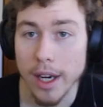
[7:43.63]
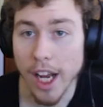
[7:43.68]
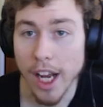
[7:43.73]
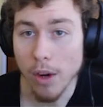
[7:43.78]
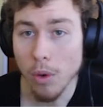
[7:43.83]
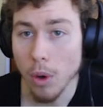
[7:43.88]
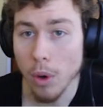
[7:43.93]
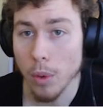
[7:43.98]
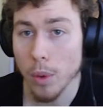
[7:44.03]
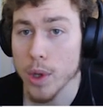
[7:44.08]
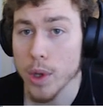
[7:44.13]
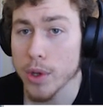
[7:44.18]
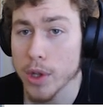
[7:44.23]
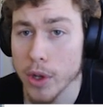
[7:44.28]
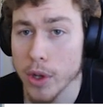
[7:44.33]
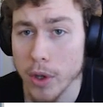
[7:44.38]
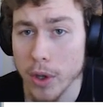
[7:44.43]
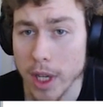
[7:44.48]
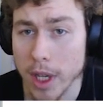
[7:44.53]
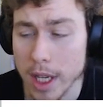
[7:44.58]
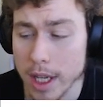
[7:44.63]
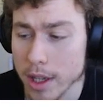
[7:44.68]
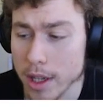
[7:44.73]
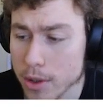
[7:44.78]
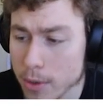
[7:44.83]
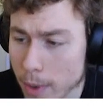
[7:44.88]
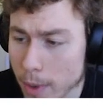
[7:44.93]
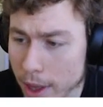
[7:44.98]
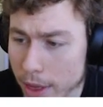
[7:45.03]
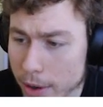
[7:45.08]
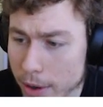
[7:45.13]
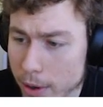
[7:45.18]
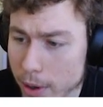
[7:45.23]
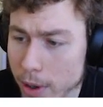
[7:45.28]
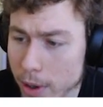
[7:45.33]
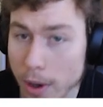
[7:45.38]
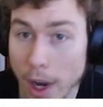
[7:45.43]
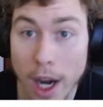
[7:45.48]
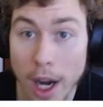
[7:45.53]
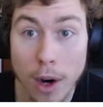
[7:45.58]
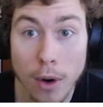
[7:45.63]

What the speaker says: Now what we'll do is run through a